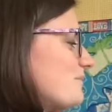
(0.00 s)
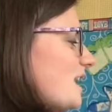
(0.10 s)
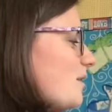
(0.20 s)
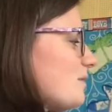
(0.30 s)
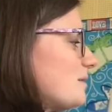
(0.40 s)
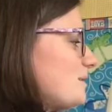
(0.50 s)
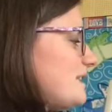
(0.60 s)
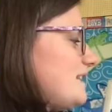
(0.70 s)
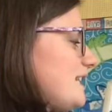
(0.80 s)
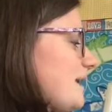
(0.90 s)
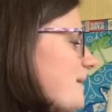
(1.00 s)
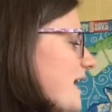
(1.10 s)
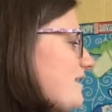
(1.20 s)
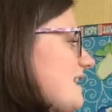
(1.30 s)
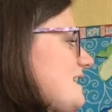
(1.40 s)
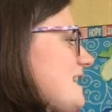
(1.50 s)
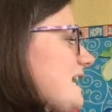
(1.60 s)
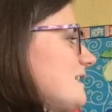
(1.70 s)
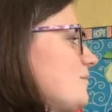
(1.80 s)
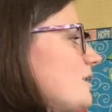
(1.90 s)
Okay, we're going to put the CK back. The
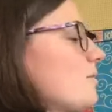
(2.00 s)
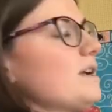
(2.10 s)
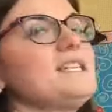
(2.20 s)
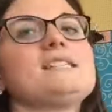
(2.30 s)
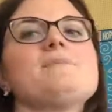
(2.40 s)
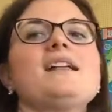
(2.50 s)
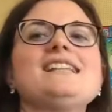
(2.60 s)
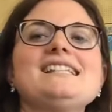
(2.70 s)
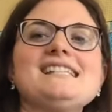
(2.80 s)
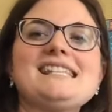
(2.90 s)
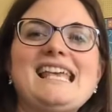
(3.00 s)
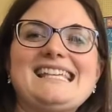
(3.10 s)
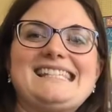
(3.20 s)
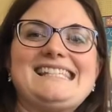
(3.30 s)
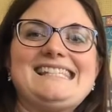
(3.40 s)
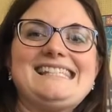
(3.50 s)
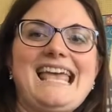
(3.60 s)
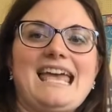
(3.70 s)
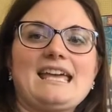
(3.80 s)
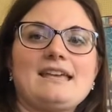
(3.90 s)
next word I want you to spell is
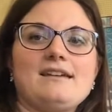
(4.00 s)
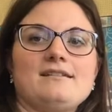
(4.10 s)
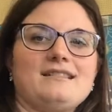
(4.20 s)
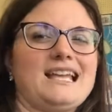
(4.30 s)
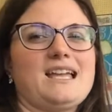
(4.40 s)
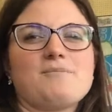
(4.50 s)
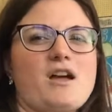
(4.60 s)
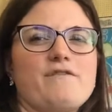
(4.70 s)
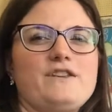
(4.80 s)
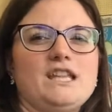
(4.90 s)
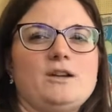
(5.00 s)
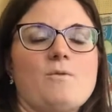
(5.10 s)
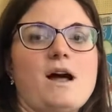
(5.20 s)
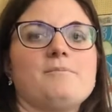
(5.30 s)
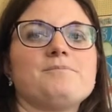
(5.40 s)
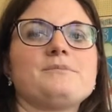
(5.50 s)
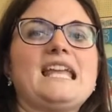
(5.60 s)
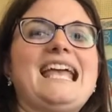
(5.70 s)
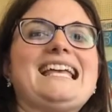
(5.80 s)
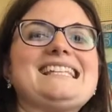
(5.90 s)
sick. Like I'm not feeling well.
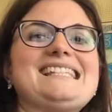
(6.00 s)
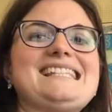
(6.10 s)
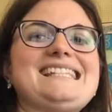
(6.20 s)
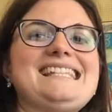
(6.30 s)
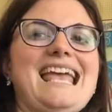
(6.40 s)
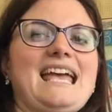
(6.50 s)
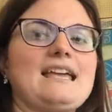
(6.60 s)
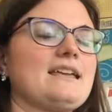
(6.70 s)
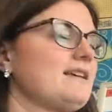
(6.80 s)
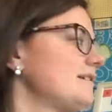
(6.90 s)
Sick.